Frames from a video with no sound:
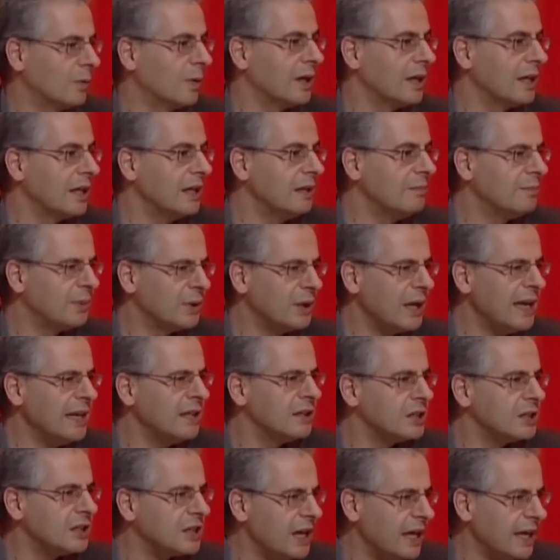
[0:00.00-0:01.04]
really. But
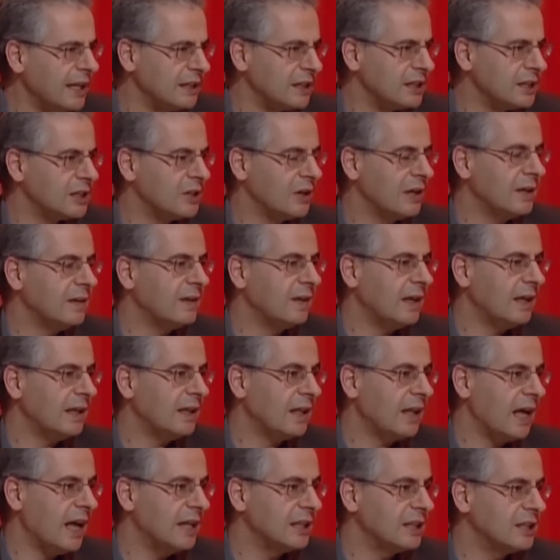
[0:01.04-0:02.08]
in a sense, I
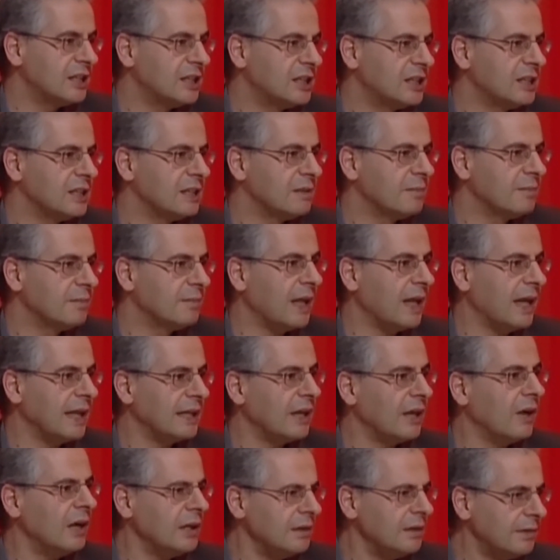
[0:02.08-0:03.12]
think that's
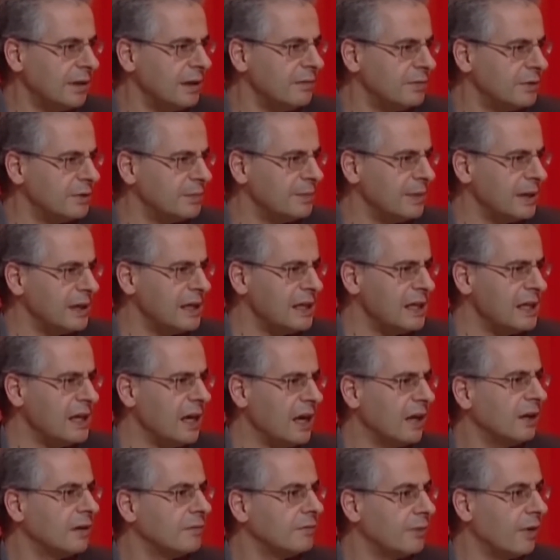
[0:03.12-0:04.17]
that kind of gives
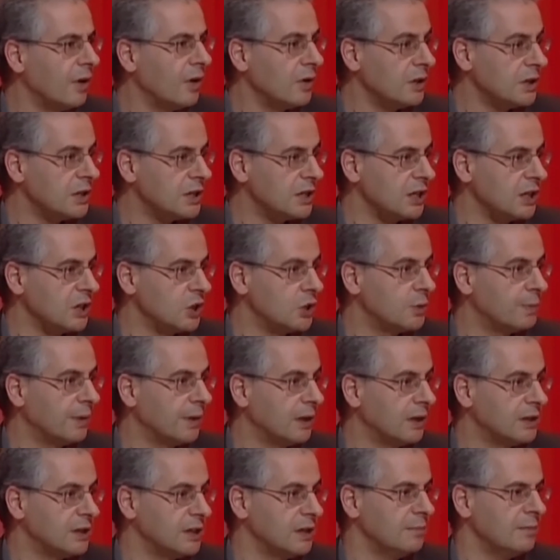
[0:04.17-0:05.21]
me an advantage
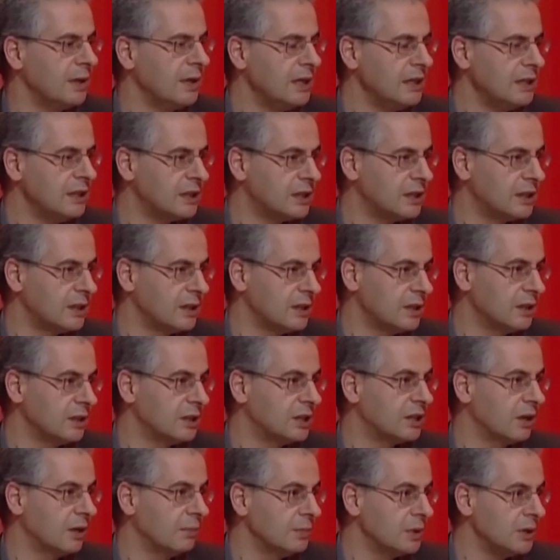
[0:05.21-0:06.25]
because it means that as
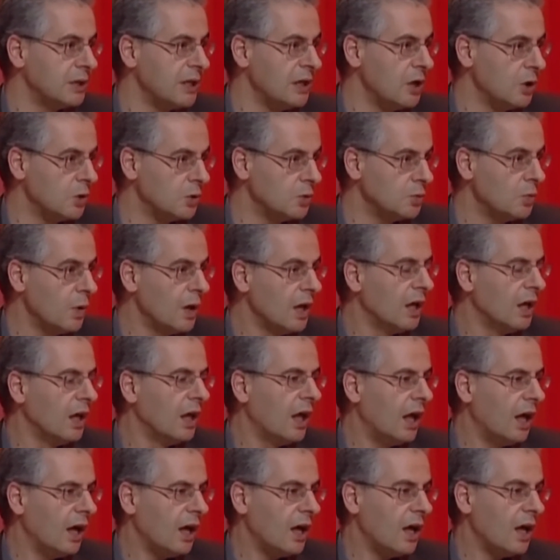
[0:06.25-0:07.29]
somebody who
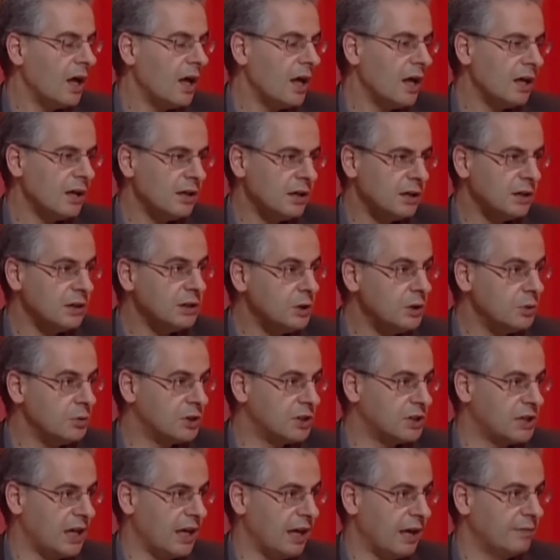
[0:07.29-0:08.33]
uh,
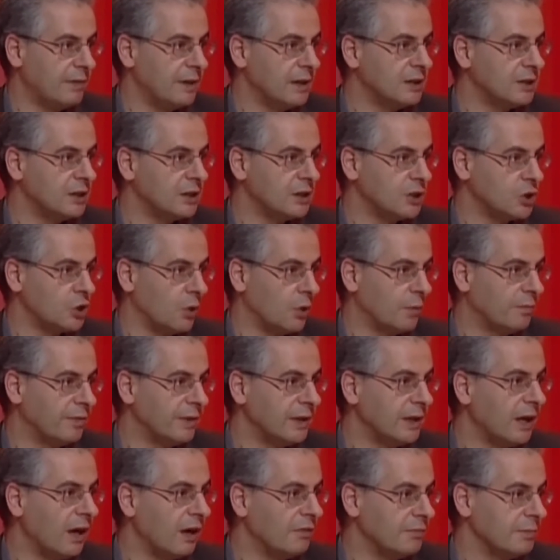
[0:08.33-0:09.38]
used to have this as a job for
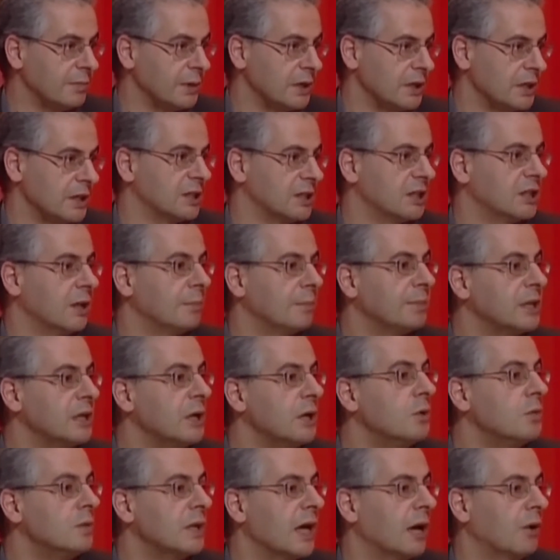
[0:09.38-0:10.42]
the government, as somebody
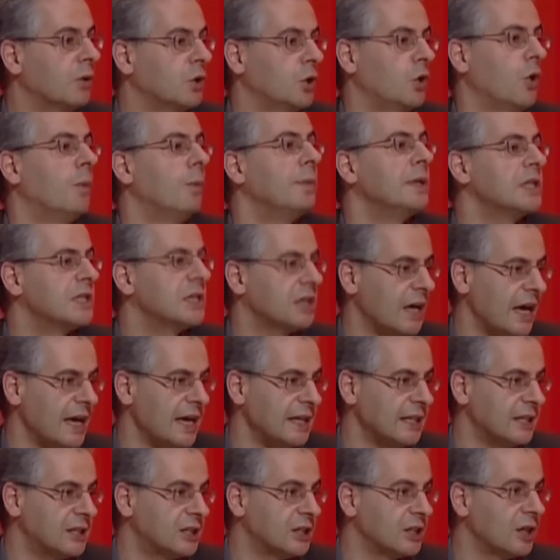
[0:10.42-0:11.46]
who now
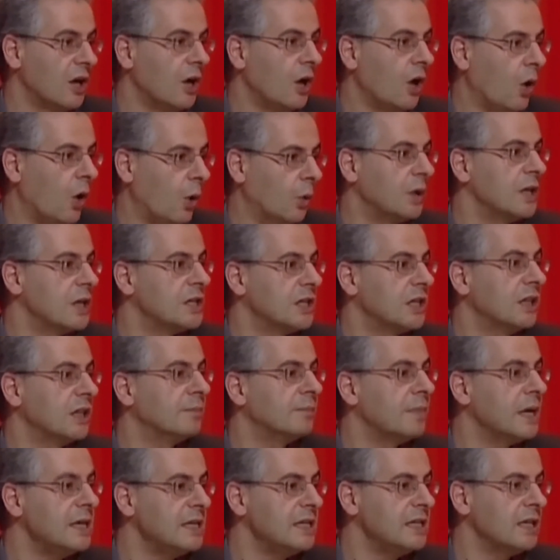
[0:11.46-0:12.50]
commentates on it in the
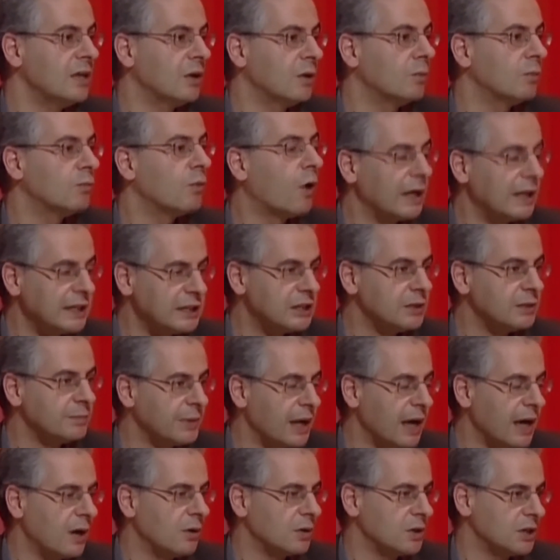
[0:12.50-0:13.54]
media and writes
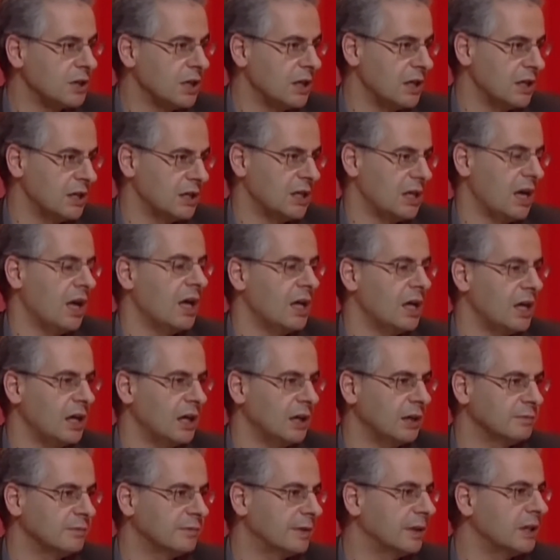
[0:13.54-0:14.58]
about it
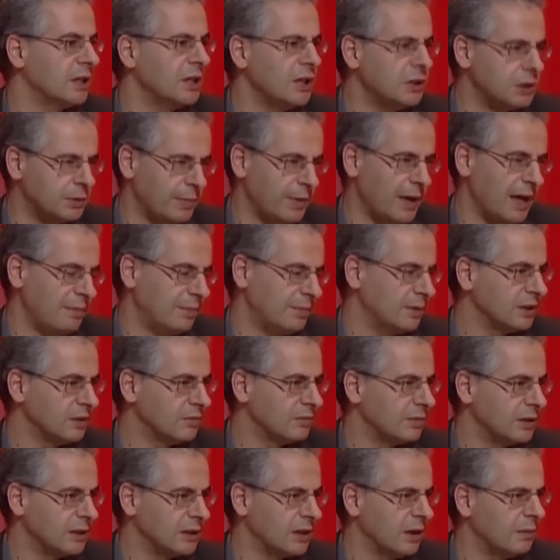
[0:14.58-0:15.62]
um, for the newspapers,
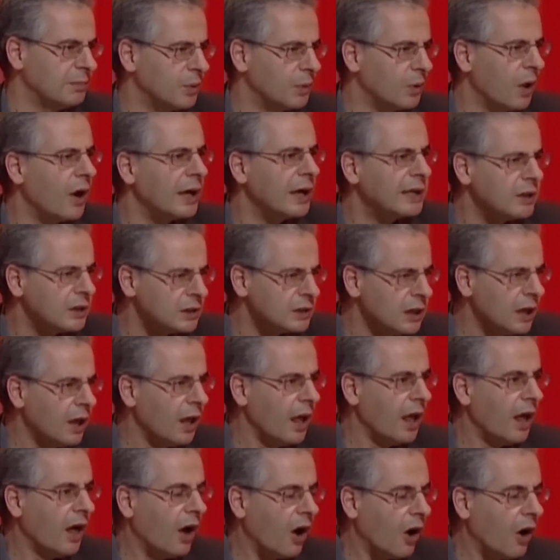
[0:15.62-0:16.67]
for example, I can,
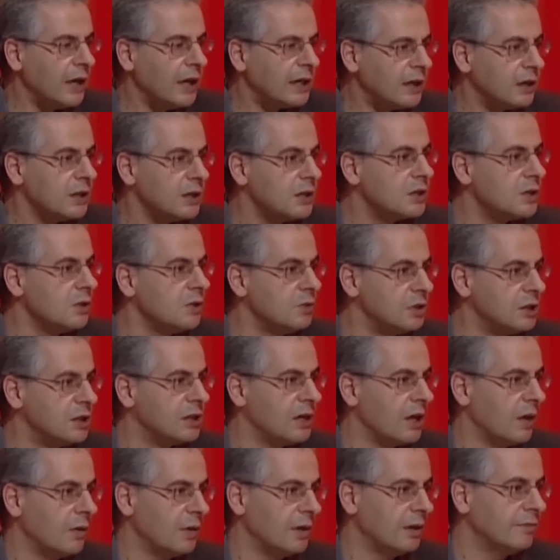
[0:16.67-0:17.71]
I can do
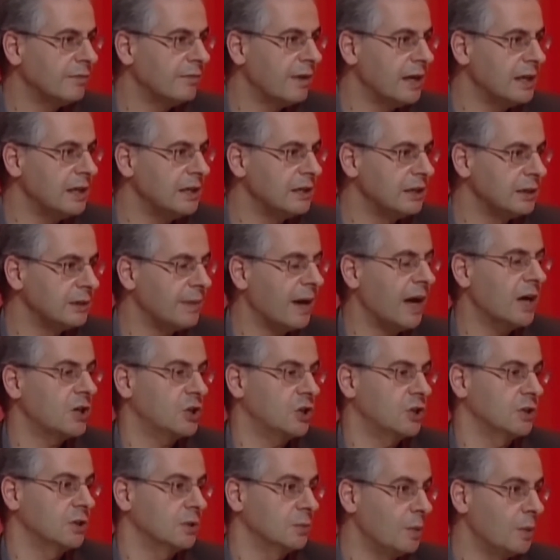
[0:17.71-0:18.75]
so in a fairly
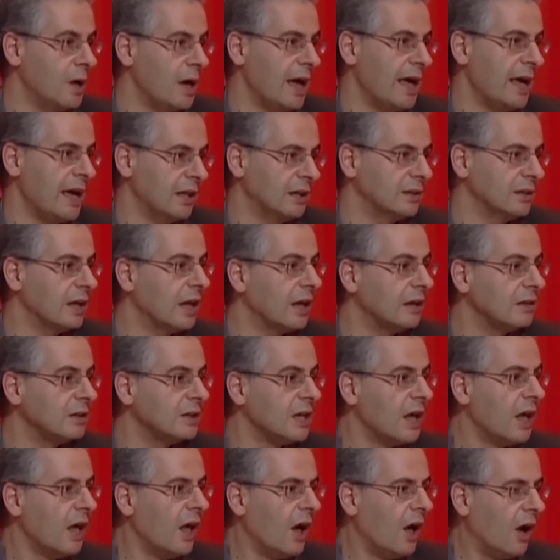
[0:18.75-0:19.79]
dispassionate way, and, and
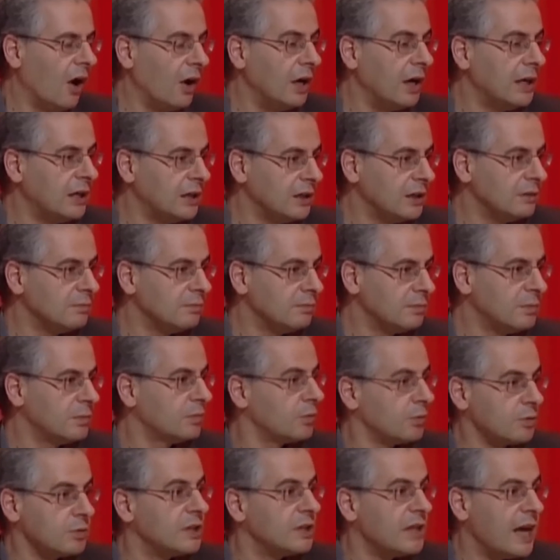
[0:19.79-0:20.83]
I can
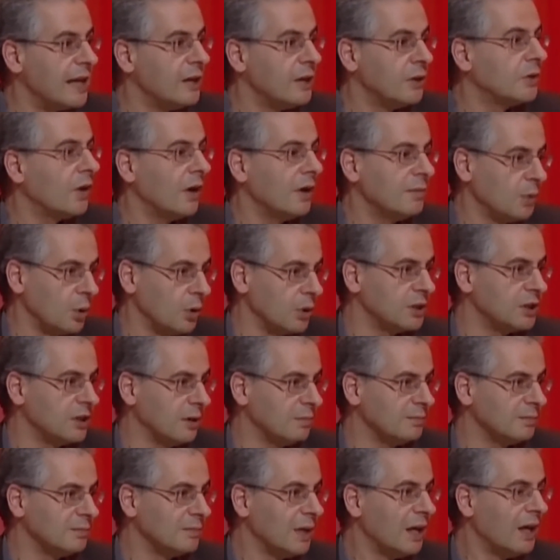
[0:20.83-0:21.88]
sort of say, look, I'm not
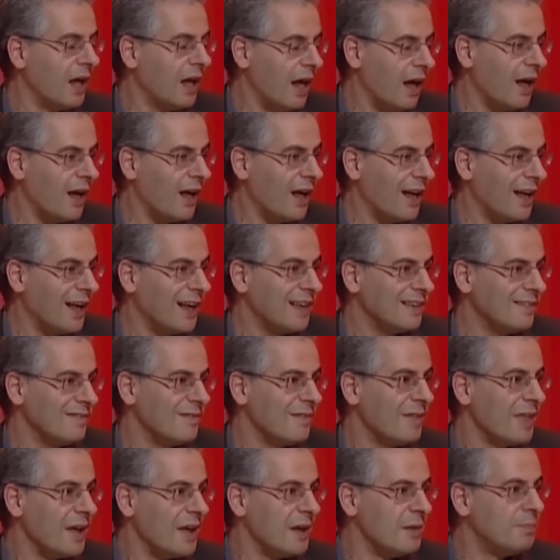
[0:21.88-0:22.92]
some
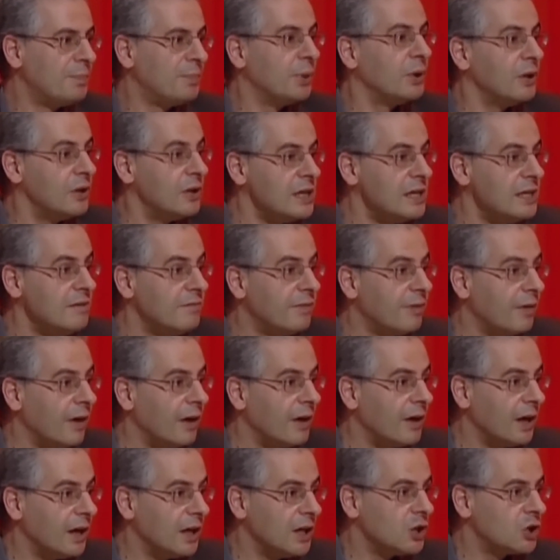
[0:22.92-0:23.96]
um,
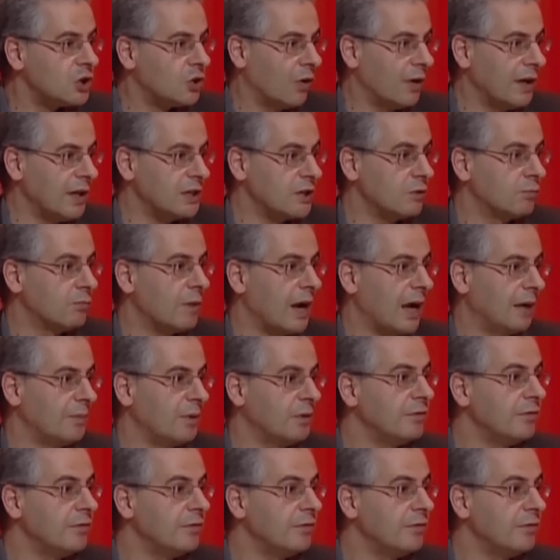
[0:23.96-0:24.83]
believer trying to ram a